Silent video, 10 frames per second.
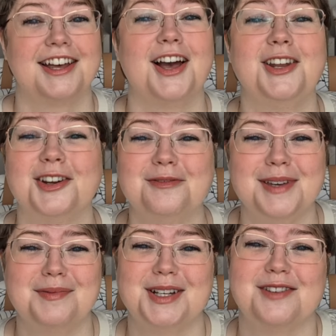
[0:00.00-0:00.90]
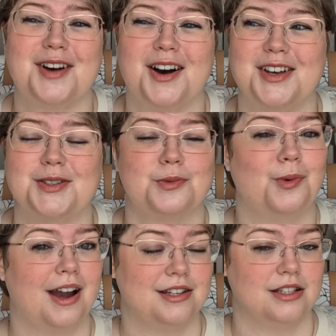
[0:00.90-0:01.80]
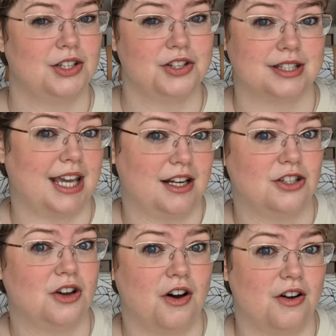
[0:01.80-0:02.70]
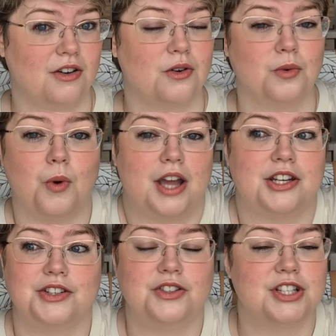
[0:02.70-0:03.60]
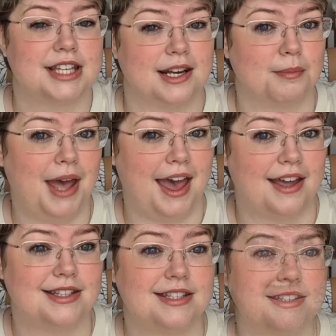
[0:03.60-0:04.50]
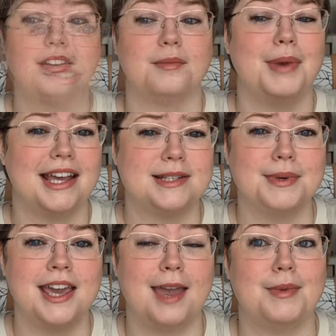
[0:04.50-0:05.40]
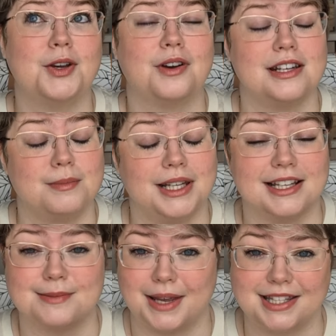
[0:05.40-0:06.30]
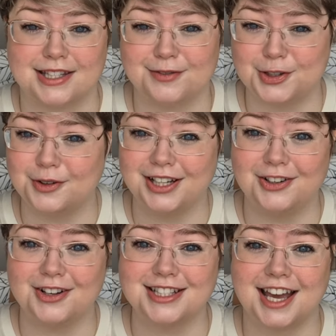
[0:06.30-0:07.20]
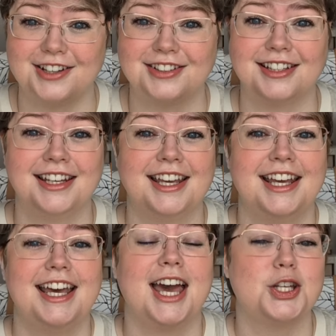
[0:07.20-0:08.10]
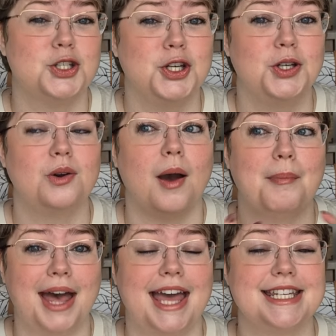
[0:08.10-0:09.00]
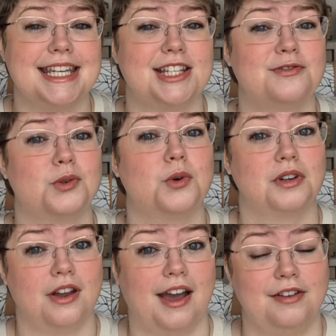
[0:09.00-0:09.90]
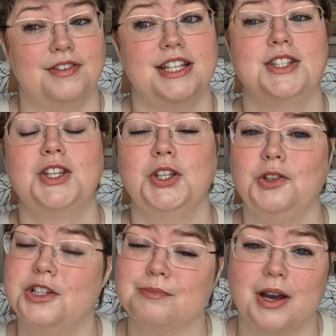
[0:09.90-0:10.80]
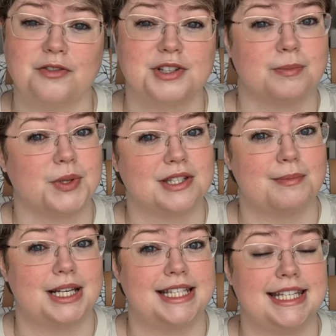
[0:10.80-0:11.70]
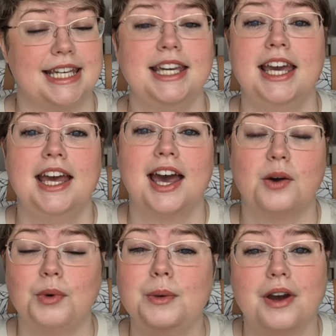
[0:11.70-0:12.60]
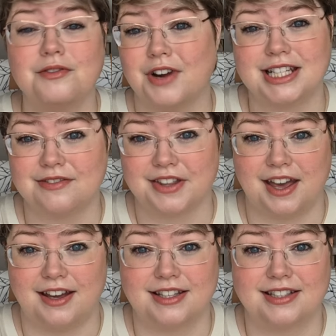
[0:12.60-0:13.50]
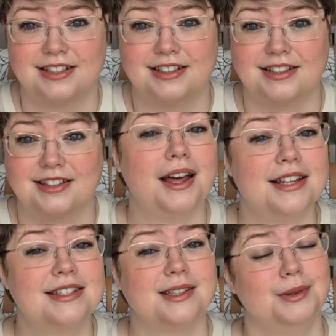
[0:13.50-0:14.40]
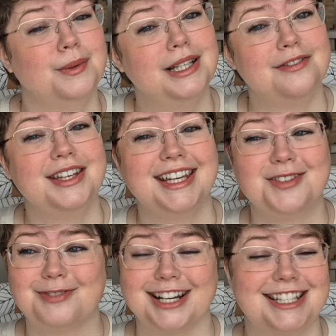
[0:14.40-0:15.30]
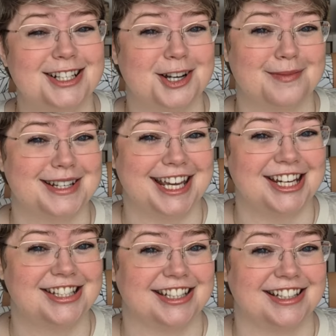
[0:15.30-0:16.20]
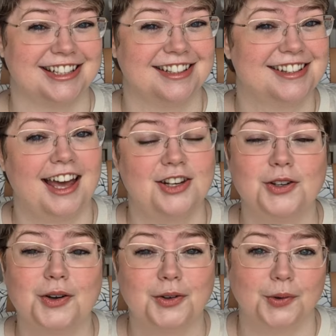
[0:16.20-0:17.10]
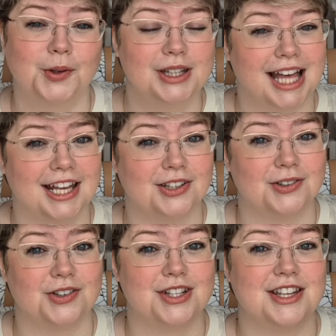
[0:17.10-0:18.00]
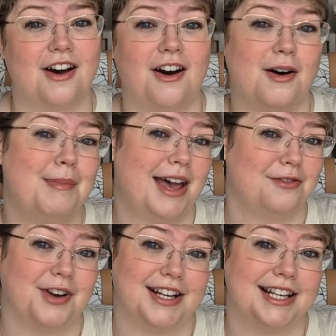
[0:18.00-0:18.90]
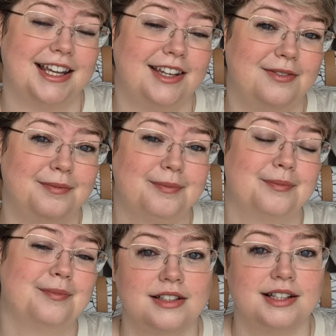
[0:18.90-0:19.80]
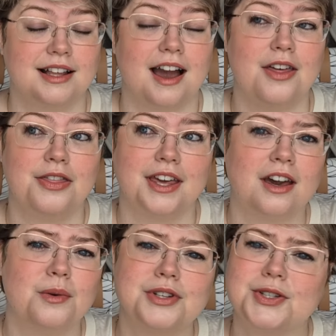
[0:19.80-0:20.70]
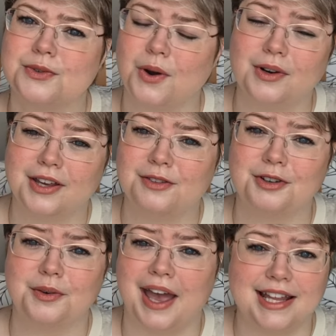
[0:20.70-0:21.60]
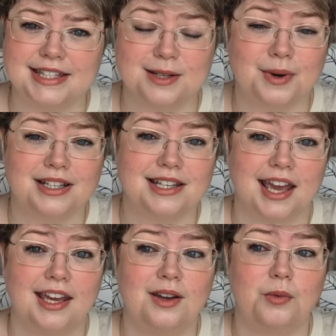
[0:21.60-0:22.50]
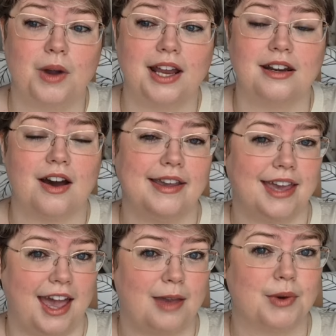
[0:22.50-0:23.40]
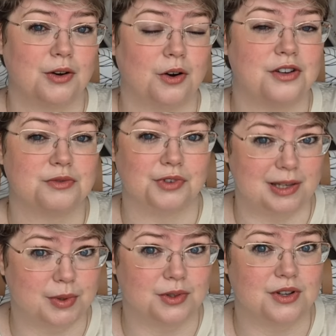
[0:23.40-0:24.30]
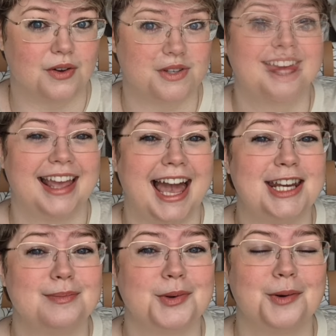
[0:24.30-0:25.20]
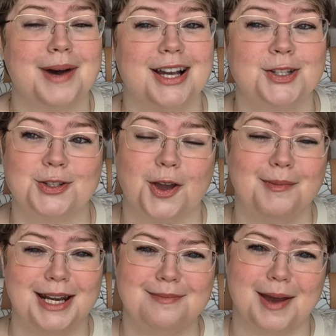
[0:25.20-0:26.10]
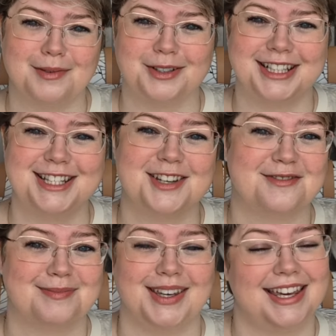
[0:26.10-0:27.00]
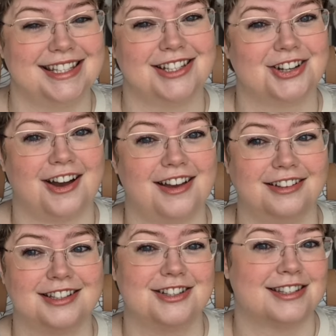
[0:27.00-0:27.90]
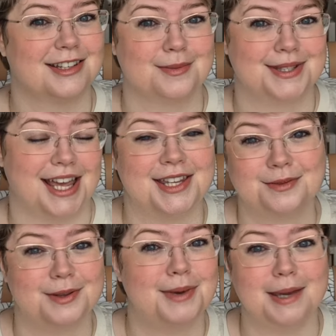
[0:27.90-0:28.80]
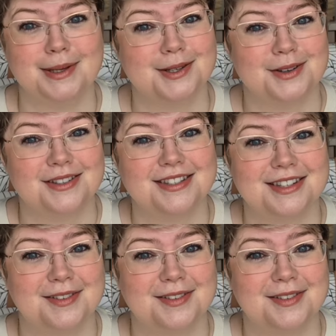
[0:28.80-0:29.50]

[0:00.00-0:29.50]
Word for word: A lot of people have asked, why don't you just get a dog or why don't you just get a pet? One, pets became incredibly expensive during lockdown. And two, a pet is for life. It's a huge amount of responsibility, and we weren't ready for that. Plus, we were living in rented accommodation, and not all landlords are pet friendly. I think I was scrolling through Etsy one day when I came across reborn dolls, and it brought back so many memories of me as a child just obsessed with baby dolls.